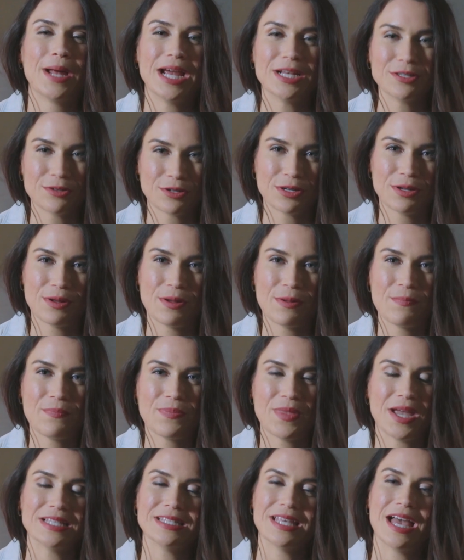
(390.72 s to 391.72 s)
I told him,
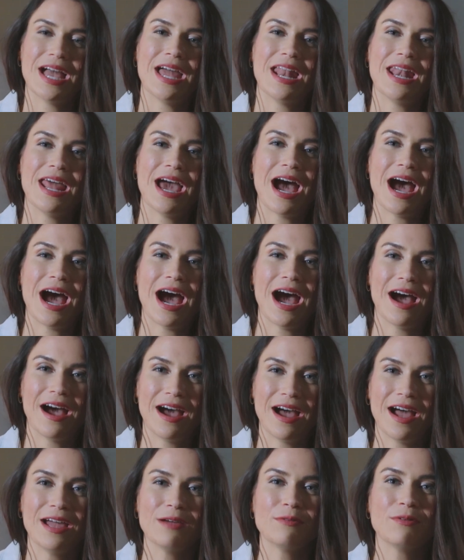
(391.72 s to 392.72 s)
I said,
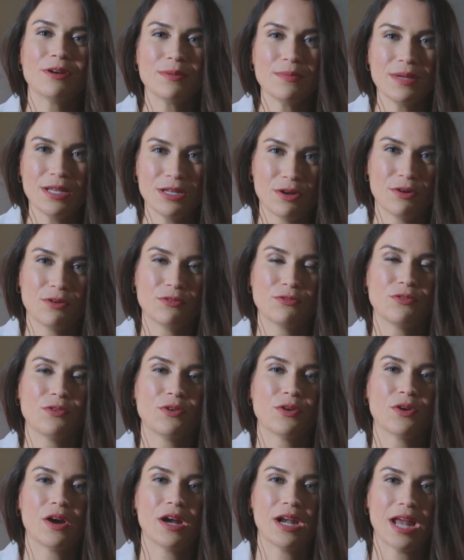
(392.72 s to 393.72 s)
I want to be known
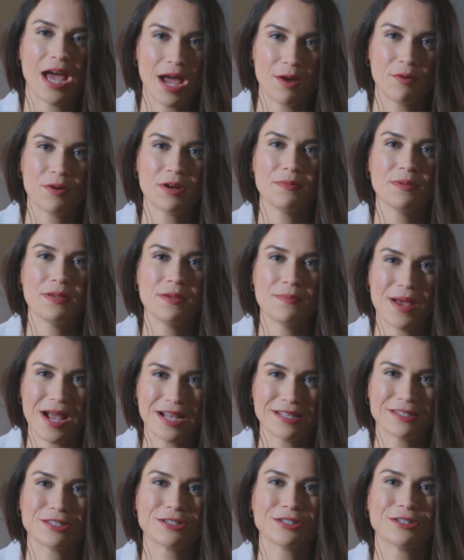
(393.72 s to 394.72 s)
for and I want to be a
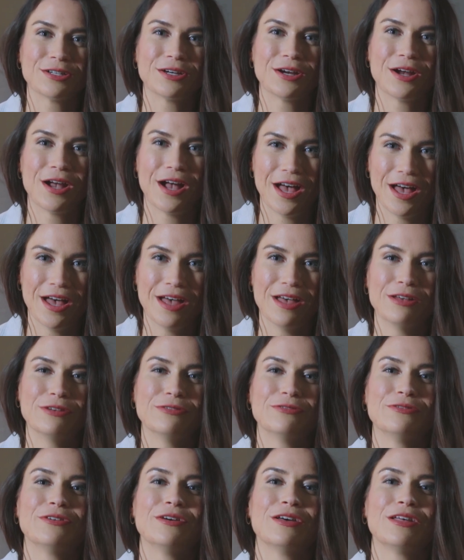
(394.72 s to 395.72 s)
master
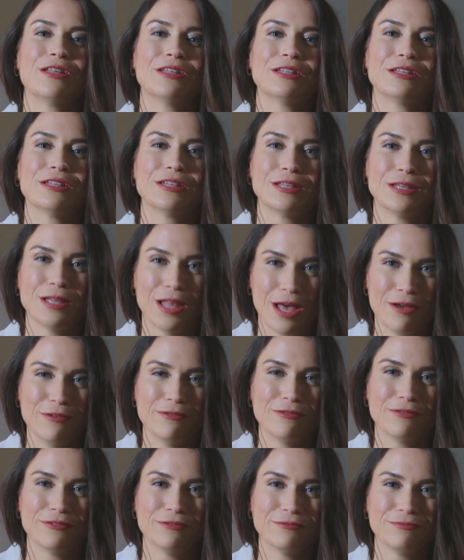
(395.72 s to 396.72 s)
of
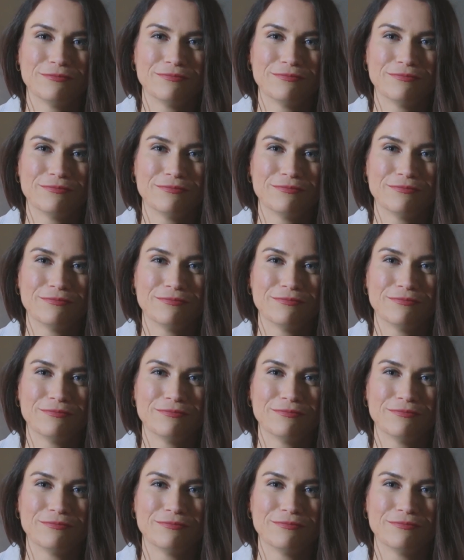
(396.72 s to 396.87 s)
love.